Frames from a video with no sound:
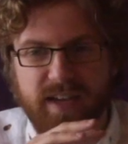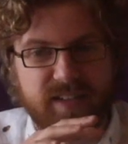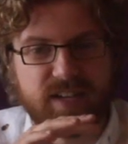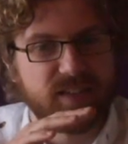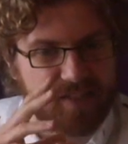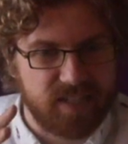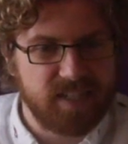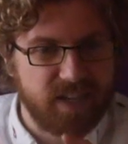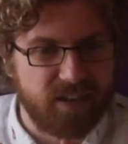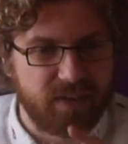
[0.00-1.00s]
They had tons of
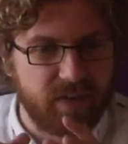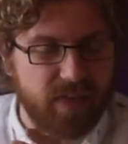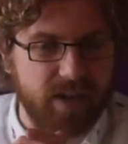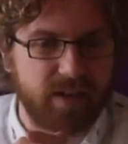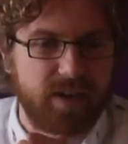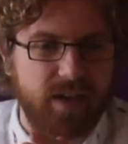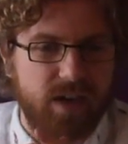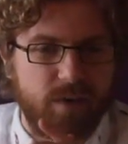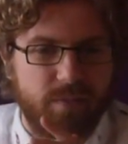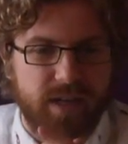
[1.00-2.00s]
detail and
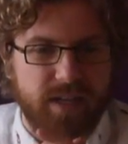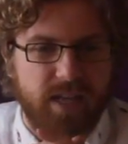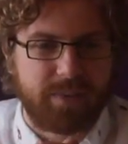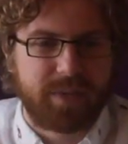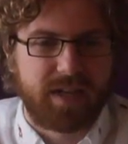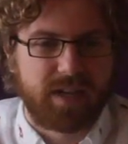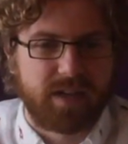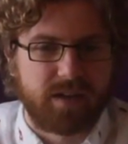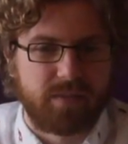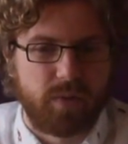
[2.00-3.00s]
everything, but I kept it
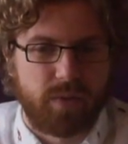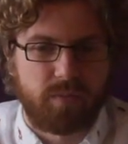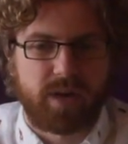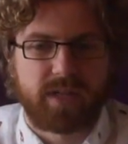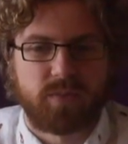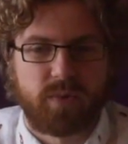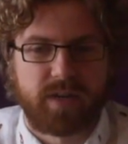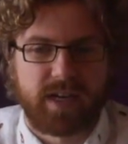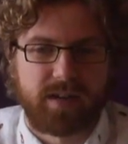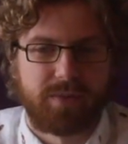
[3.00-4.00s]
at both a price
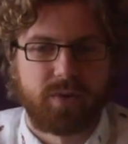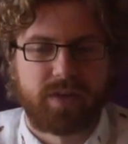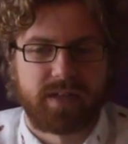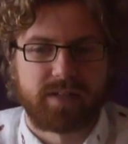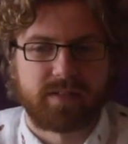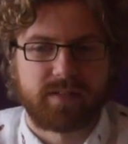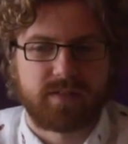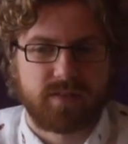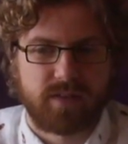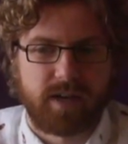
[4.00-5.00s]
point and a building
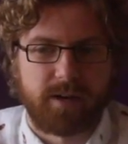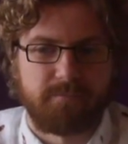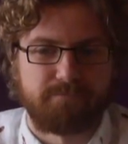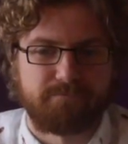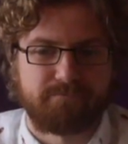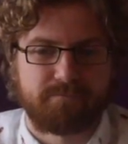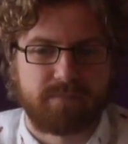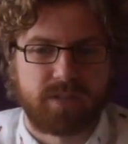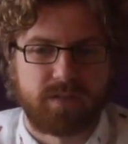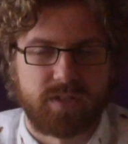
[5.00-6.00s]

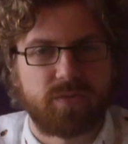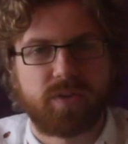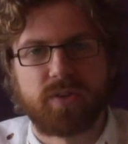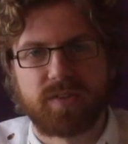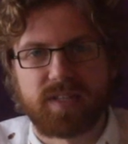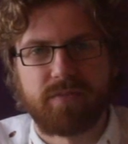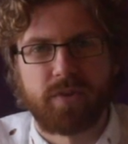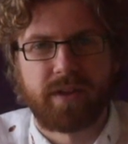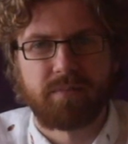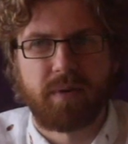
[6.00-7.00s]
difficulty
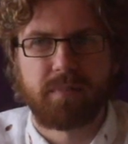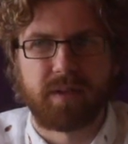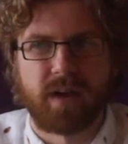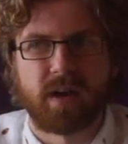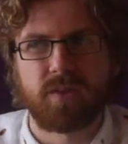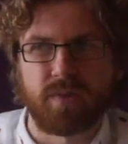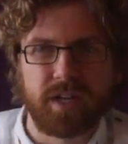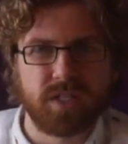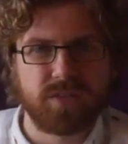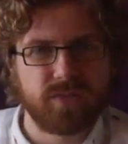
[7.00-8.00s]
level that might be out of
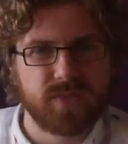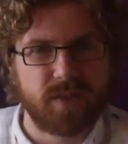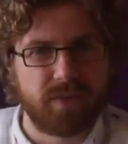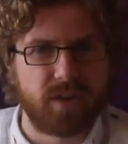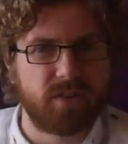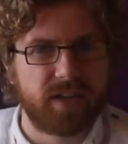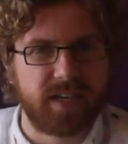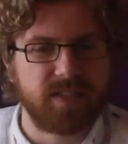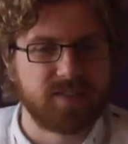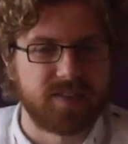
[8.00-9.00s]
reach of some younger
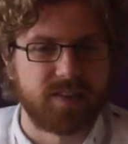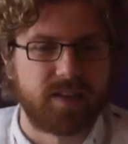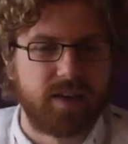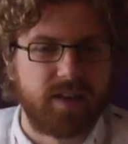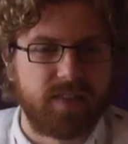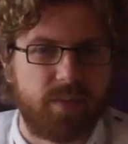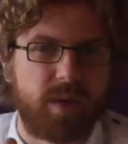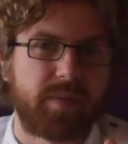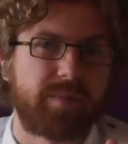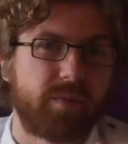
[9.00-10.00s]
kids, and that
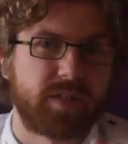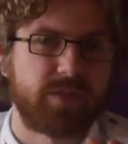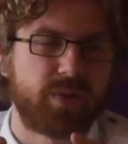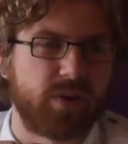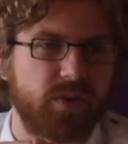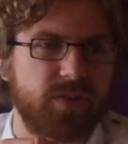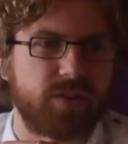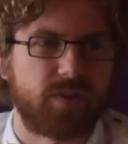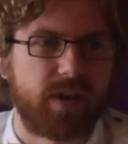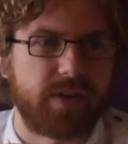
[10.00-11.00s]
may have been more difficult
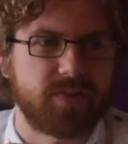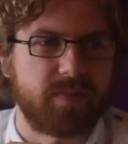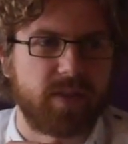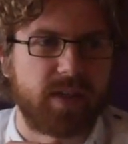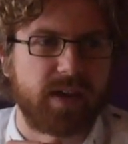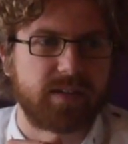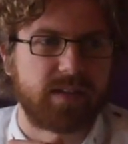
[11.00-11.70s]
if you have something at